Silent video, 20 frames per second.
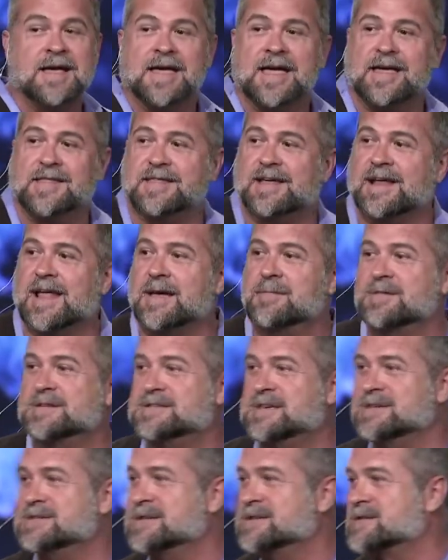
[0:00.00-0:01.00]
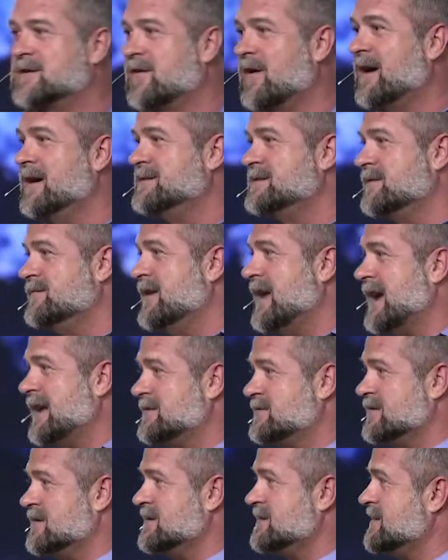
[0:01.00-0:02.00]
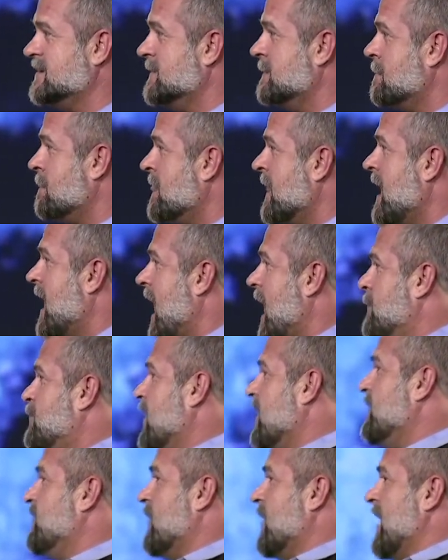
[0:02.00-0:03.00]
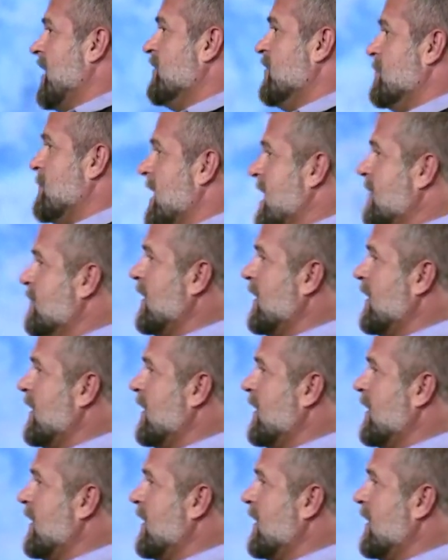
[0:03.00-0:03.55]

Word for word: In the name of Jesus Christ of Nazareth, I pray for every man